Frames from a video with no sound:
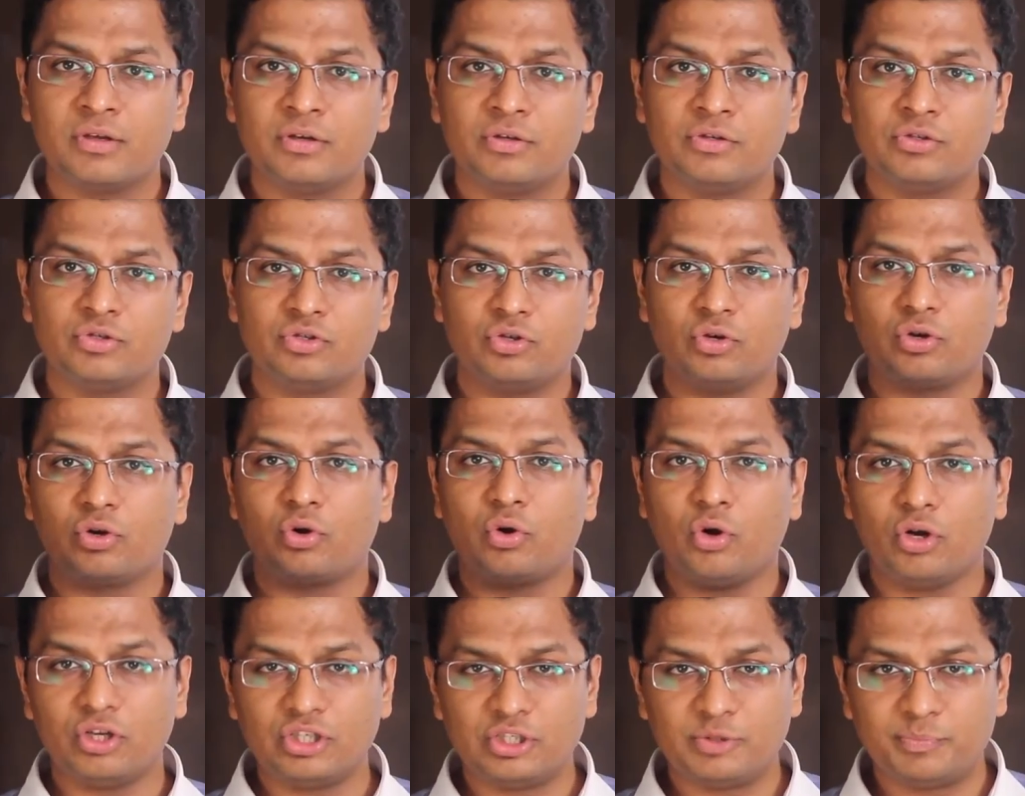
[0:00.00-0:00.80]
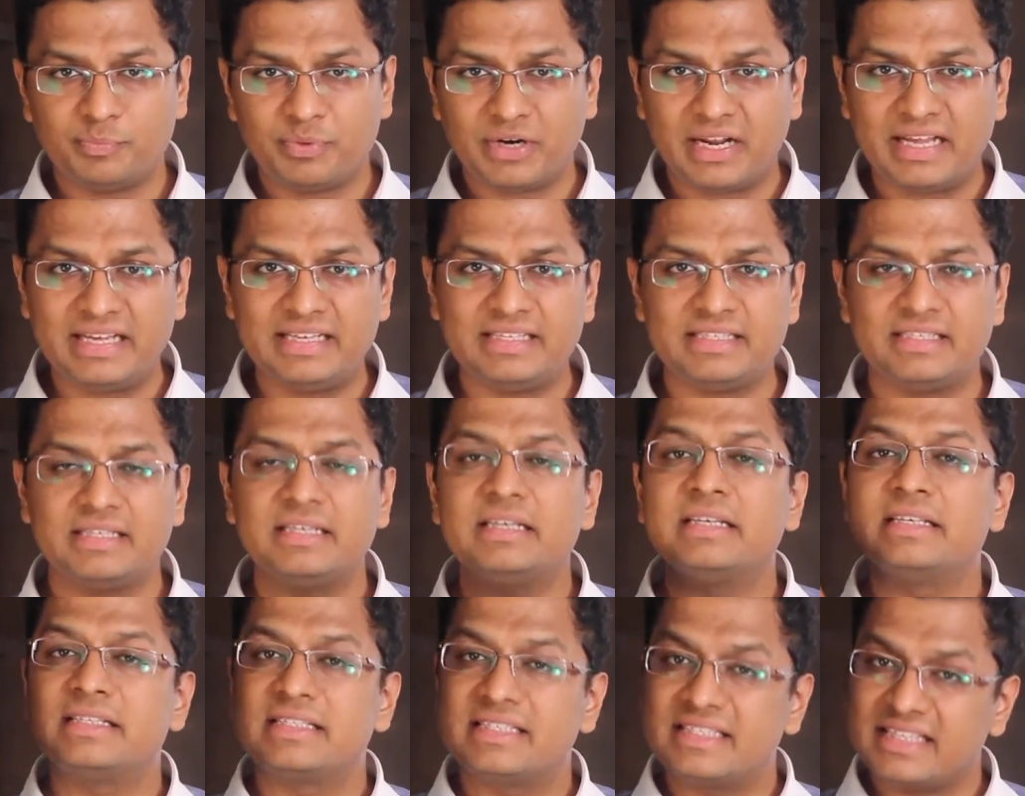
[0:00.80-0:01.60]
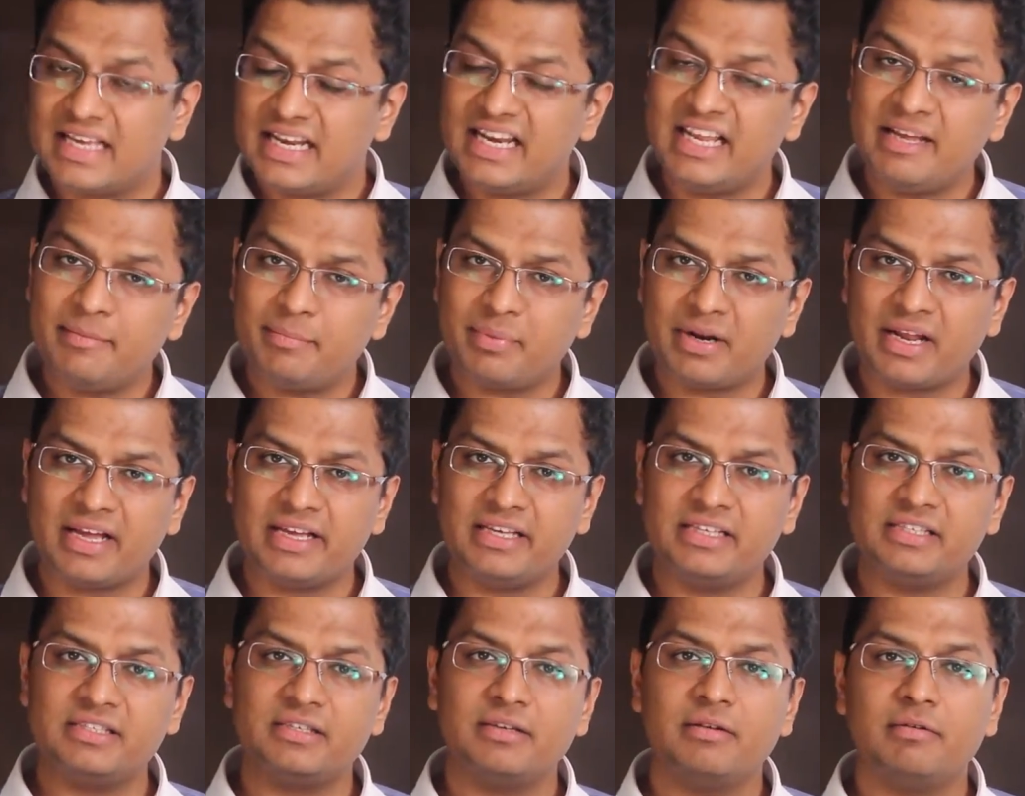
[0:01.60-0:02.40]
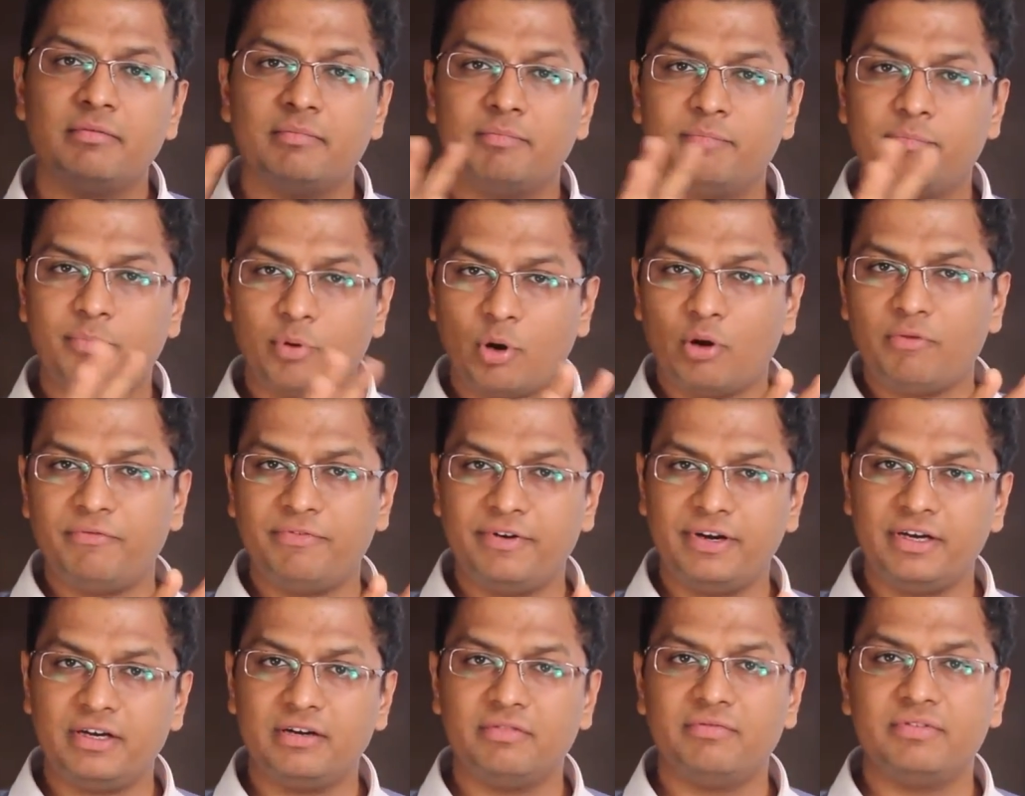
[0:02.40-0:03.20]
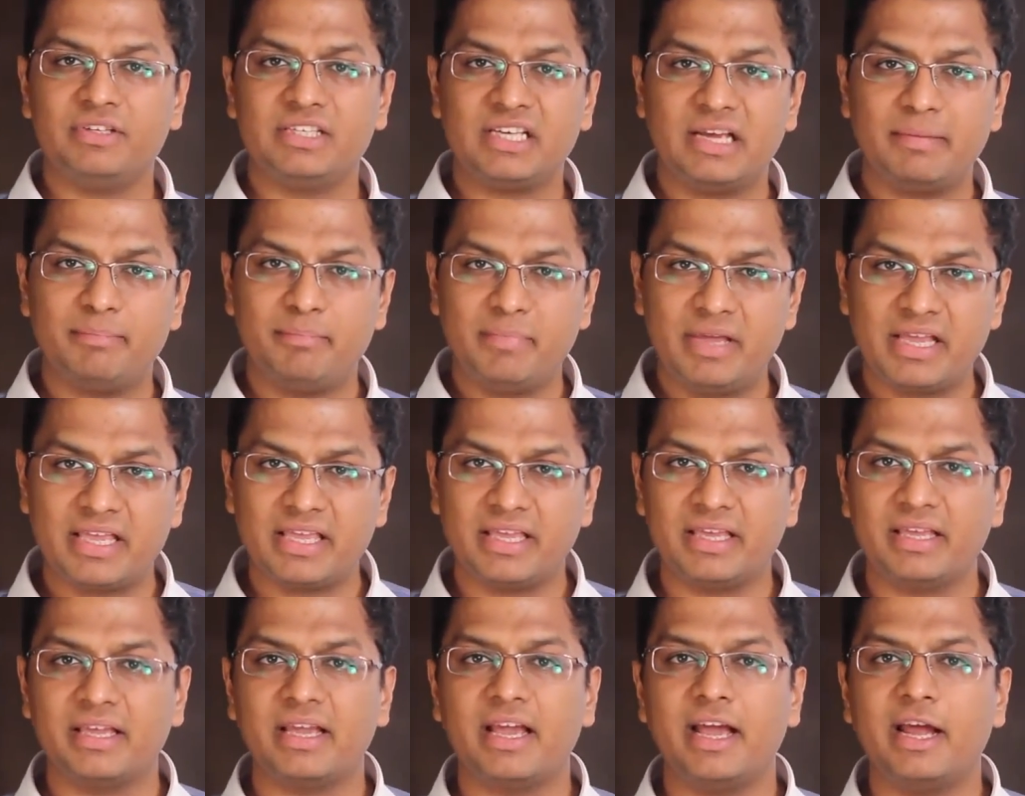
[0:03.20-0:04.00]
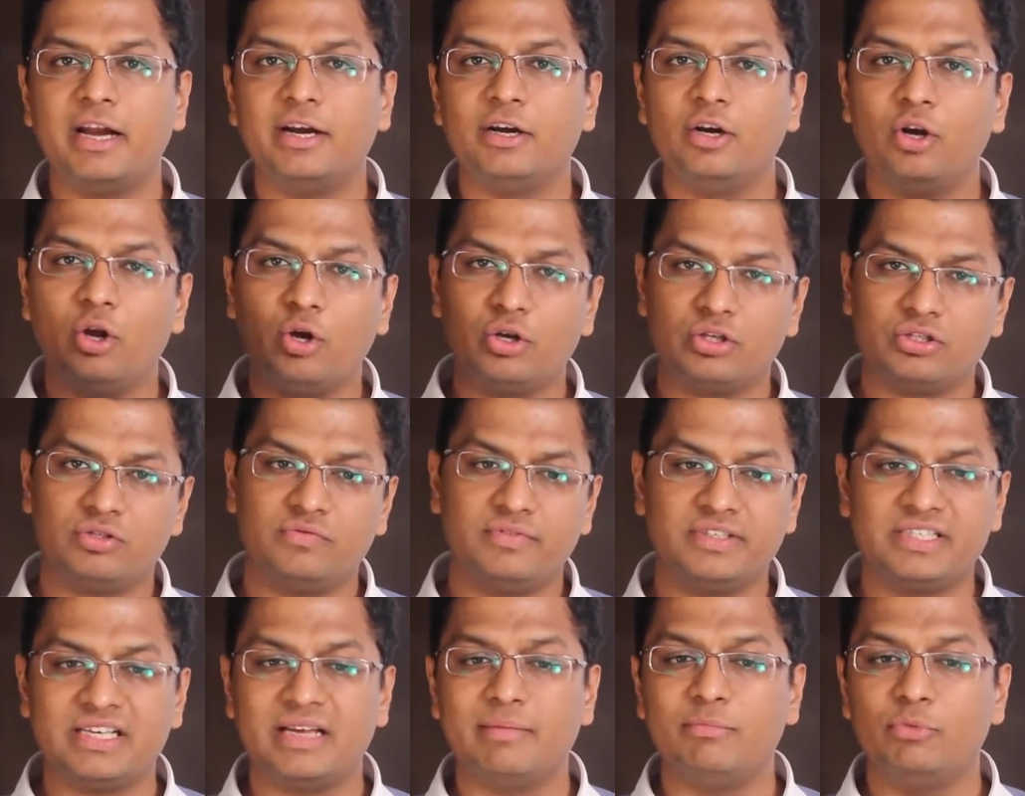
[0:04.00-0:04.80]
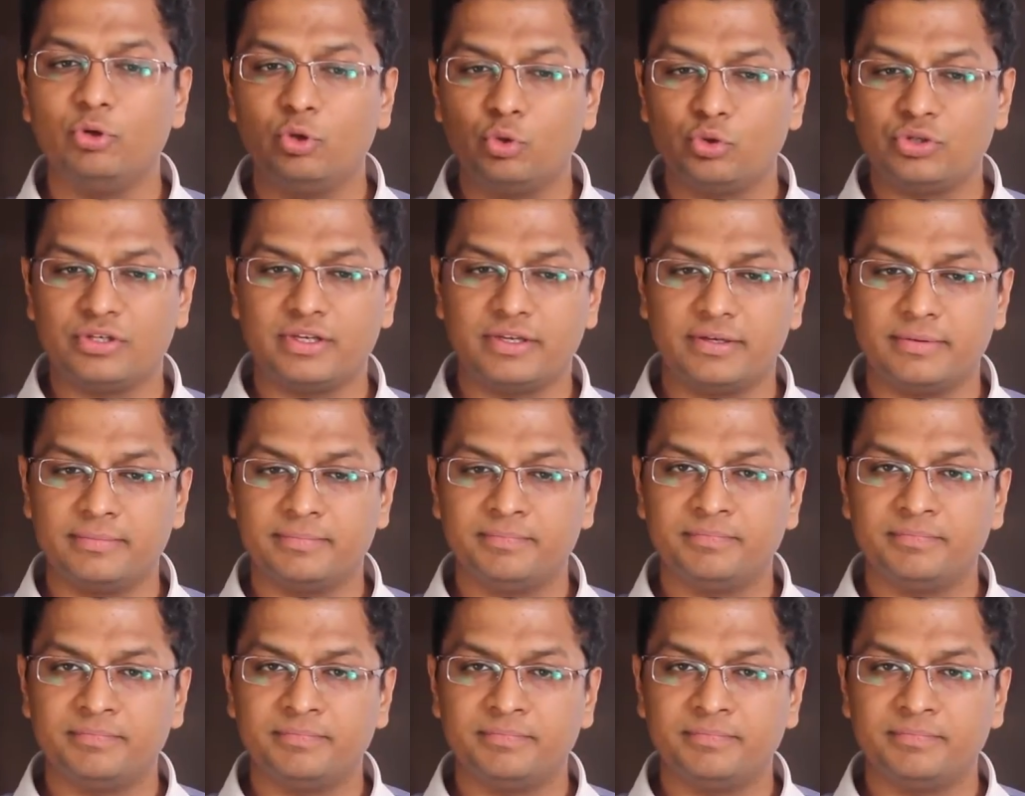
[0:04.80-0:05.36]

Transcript: So cost price, selling price, profit which I'm making and loss which I'm losing.